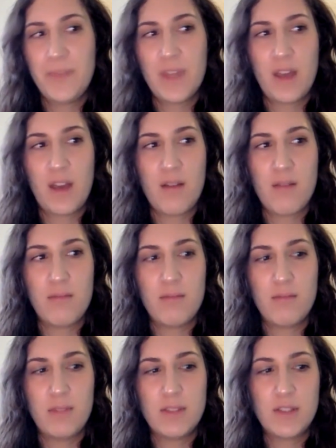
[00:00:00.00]
And
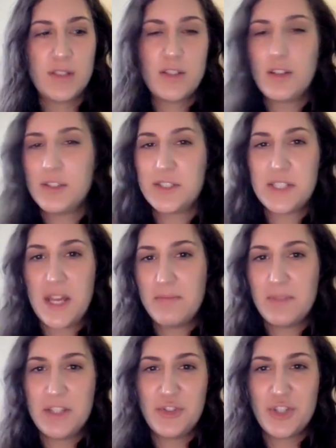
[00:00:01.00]
so that's all I'll say
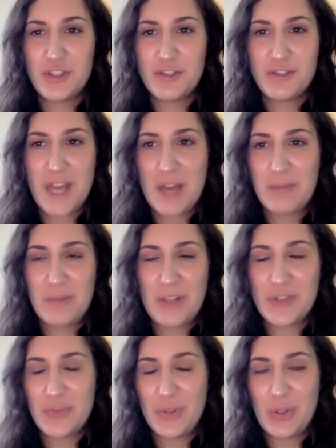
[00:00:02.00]
is just that it's really